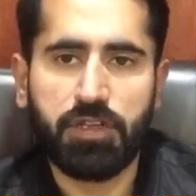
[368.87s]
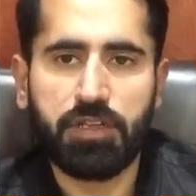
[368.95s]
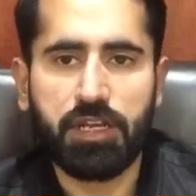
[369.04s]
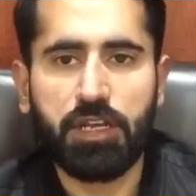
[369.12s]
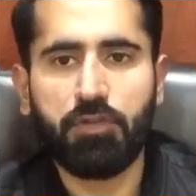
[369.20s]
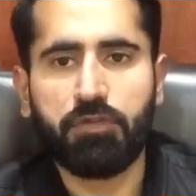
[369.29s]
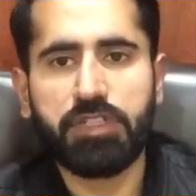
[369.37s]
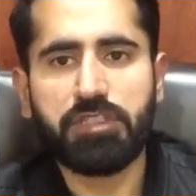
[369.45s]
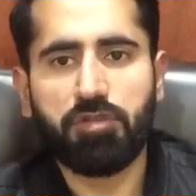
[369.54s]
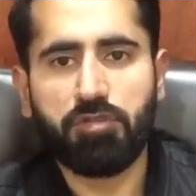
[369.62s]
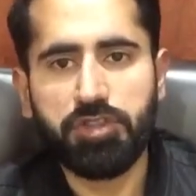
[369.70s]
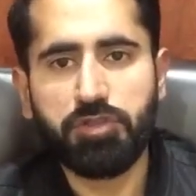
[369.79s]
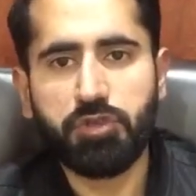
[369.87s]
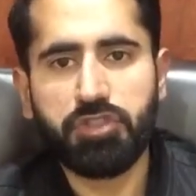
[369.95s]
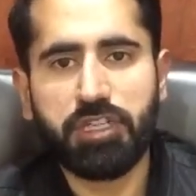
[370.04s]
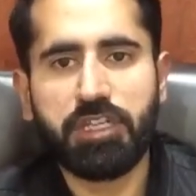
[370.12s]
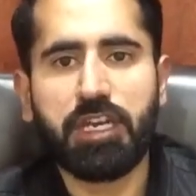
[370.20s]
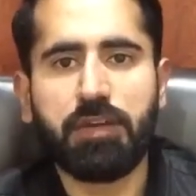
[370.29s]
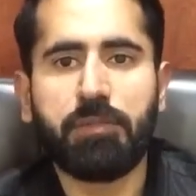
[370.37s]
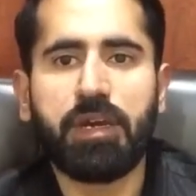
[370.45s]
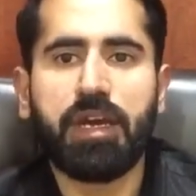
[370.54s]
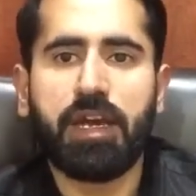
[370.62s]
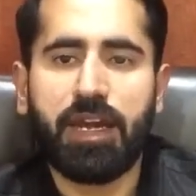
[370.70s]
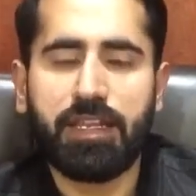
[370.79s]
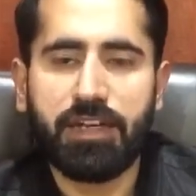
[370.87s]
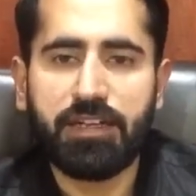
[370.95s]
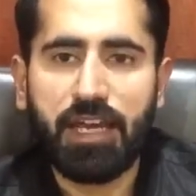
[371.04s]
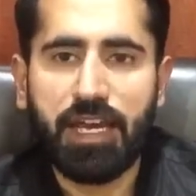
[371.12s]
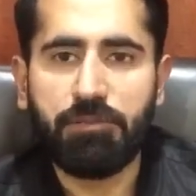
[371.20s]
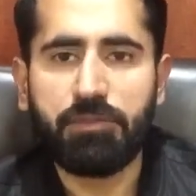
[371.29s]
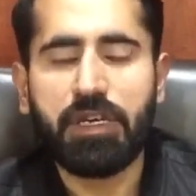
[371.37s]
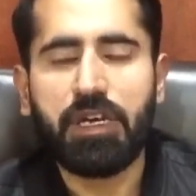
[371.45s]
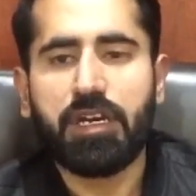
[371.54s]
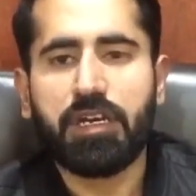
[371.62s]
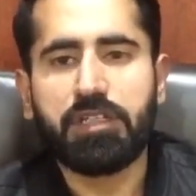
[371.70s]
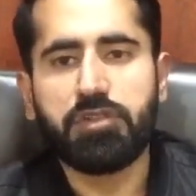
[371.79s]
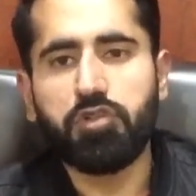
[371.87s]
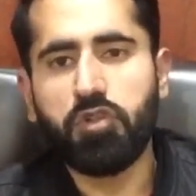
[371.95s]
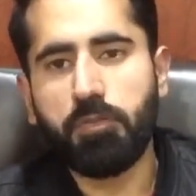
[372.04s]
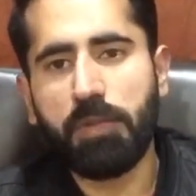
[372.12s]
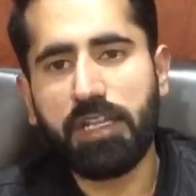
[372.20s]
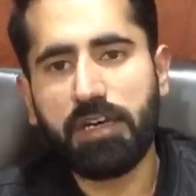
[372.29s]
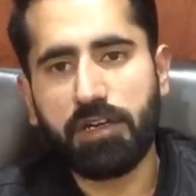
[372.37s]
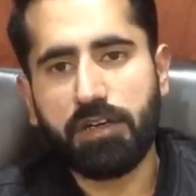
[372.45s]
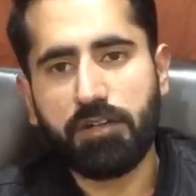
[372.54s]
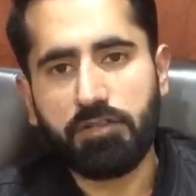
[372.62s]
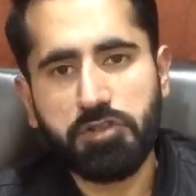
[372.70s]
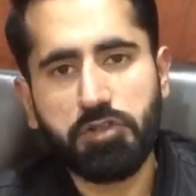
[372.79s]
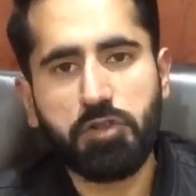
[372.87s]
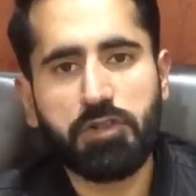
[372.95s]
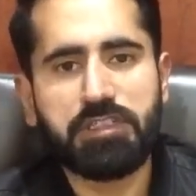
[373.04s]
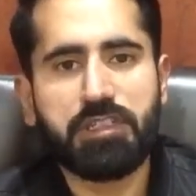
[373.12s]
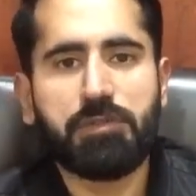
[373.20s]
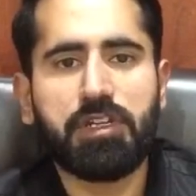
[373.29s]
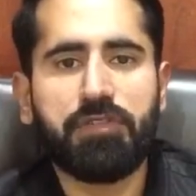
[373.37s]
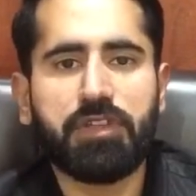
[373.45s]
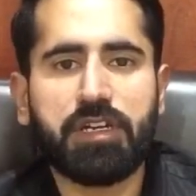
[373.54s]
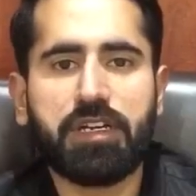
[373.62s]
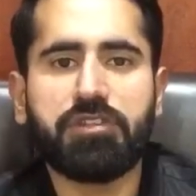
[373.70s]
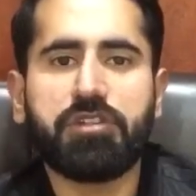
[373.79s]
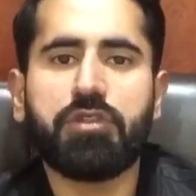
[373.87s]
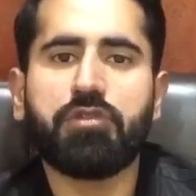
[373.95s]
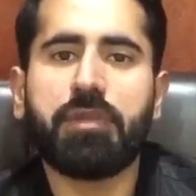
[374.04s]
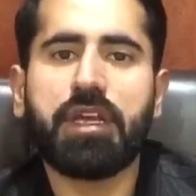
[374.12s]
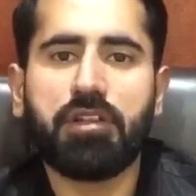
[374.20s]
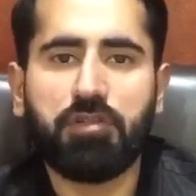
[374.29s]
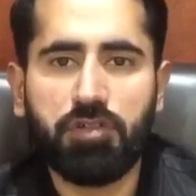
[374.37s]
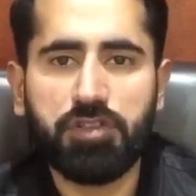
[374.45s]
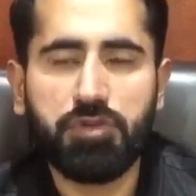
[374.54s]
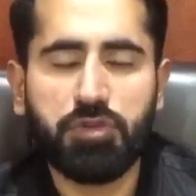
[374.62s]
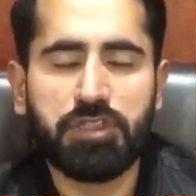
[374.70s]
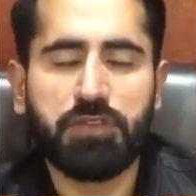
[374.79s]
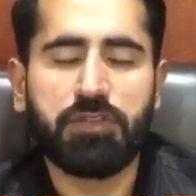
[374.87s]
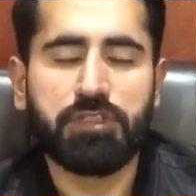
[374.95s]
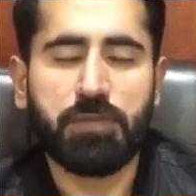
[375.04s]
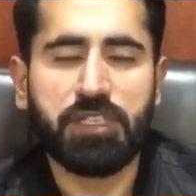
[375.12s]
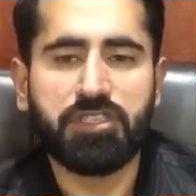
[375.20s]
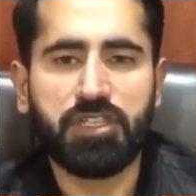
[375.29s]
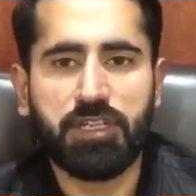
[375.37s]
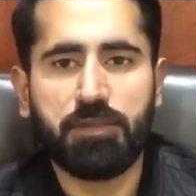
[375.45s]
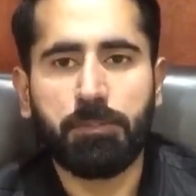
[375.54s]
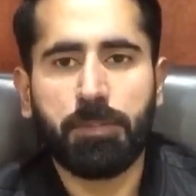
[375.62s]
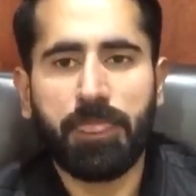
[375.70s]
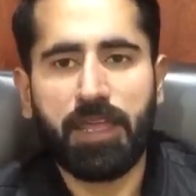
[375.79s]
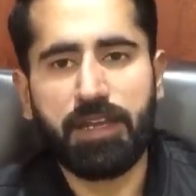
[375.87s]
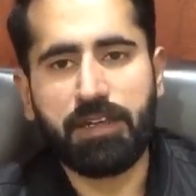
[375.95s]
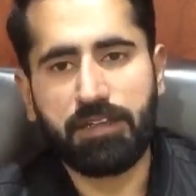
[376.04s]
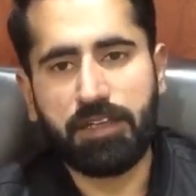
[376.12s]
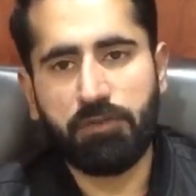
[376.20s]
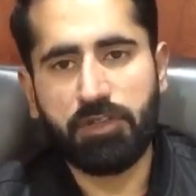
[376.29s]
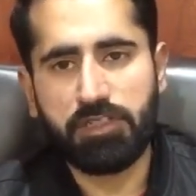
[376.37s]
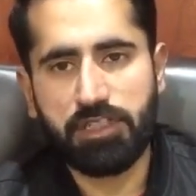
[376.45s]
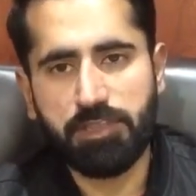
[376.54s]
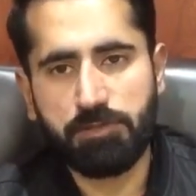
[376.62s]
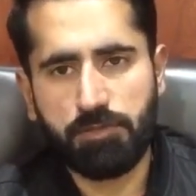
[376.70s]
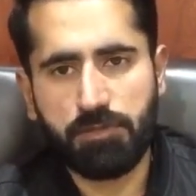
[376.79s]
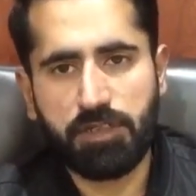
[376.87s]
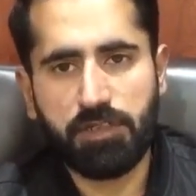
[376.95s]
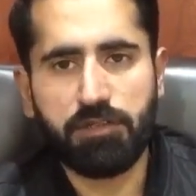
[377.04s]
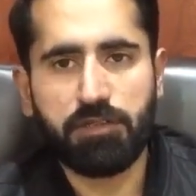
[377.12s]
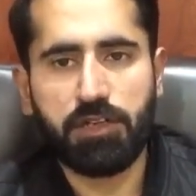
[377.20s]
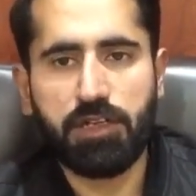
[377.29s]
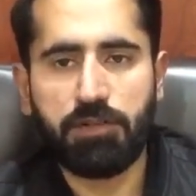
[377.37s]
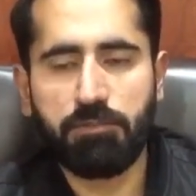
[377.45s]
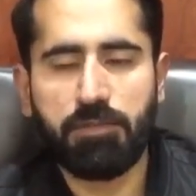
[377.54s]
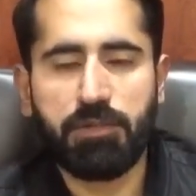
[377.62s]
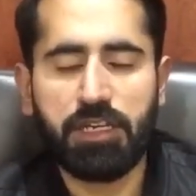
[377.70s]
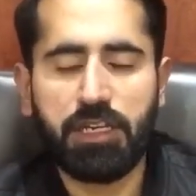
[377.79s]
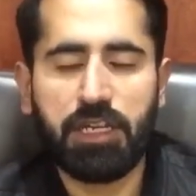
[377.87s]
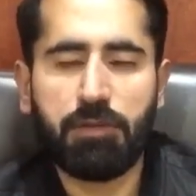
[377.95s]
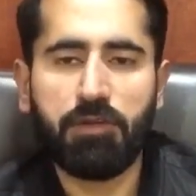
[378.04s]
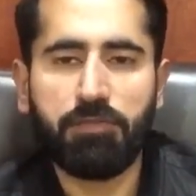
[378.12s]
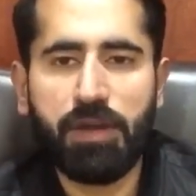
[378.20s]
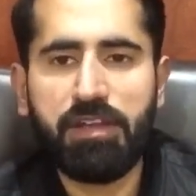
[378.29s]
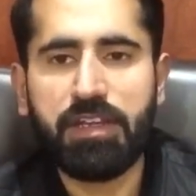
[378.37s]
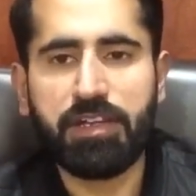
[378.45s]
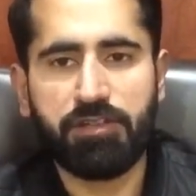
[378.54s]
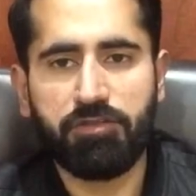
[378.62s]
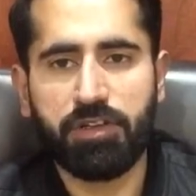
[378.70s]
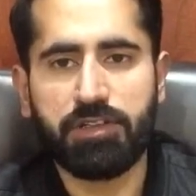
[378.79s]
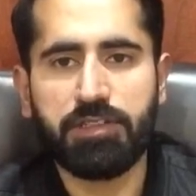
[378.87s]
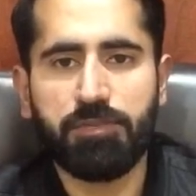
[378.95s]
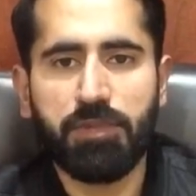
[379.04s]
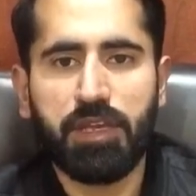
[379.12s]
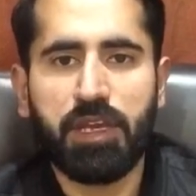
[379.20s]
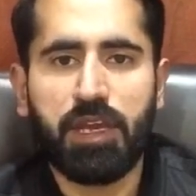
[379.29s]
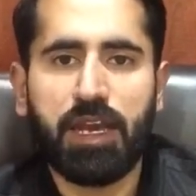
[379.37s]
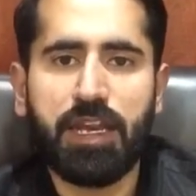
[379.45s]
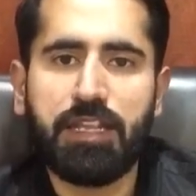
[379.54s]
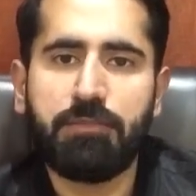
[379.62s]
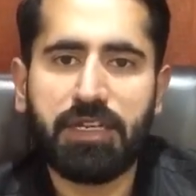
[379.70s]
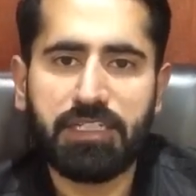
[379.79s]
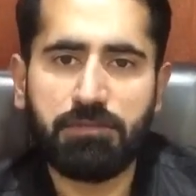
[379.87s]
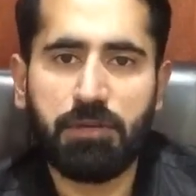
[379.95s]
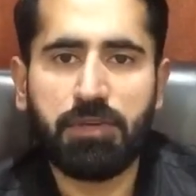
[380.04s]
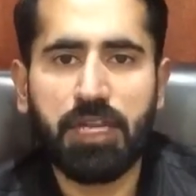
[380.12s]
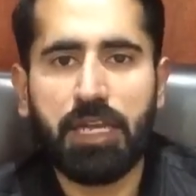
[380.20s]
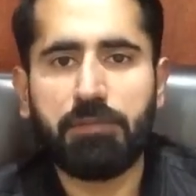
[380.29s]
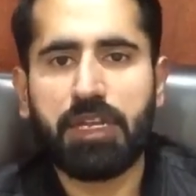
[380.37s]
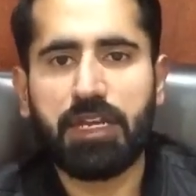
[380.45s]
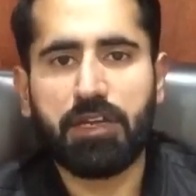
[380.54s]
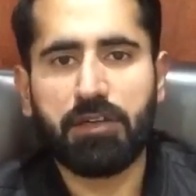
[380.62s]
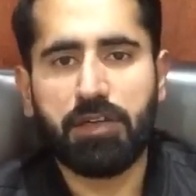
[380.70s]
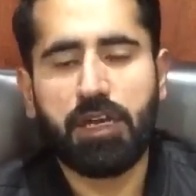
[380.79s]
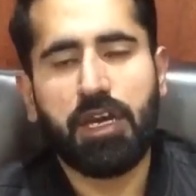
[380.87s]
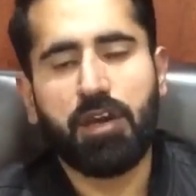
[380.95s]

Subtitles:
date on which the constitution came, and the time consumed by the Constituent Assembly of the country to make the constitution was mentioned, and there was a name of many countries, and the maximum time taken